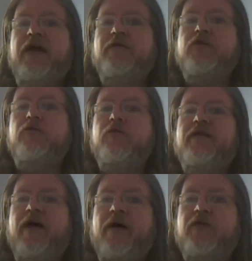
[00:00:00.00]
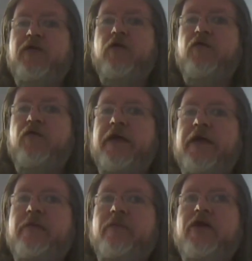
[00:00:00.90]
have to adapt your
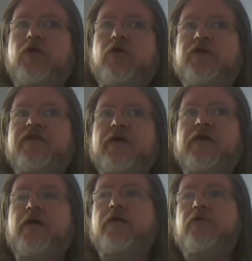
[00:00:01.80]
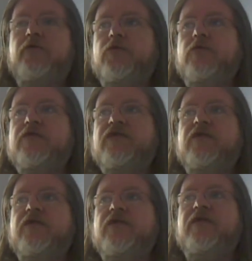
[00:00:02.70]
flying because there are rules
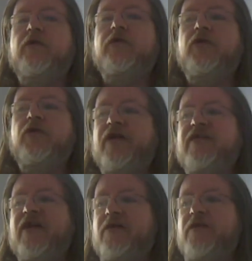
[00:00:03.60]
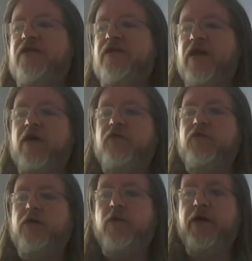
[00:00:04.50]
that are not exactly the same
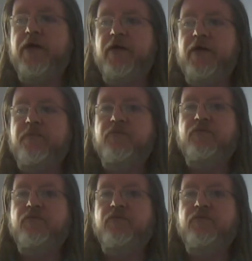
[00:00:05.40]
everywhere.